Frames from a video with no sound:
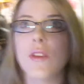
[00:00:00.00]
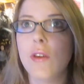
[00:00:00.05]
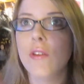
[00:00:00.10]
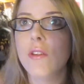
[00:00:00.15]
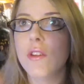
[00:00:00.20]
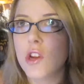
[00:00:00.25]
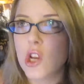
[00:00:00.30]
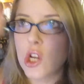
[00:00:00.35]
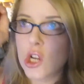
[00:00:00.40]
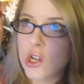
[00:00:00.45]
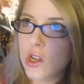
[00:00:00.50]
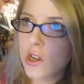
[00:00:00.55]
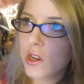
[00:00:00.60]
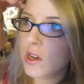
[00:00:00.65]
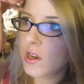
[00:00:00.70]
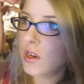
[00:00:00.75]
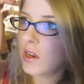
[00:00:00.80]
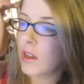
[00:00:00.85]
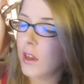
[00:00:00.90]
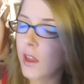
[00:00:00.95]
going to,
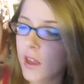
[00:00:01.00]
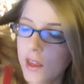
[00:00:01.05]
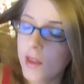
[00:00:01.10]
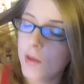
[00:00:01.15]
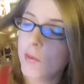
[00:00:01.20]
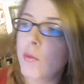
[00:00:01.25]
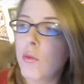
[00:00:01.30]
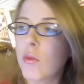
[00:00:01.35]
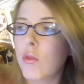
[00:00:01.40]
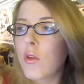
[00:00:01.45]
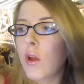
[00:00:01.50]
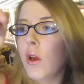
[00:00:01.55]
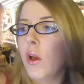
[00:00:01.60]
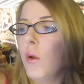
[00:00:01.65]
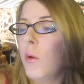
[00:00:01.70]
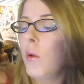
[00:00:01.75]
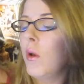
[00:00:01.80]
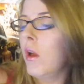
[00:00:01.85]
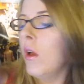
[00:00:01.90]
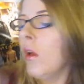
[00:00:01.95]
to like
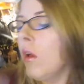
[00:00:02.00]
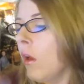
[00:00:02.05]
throw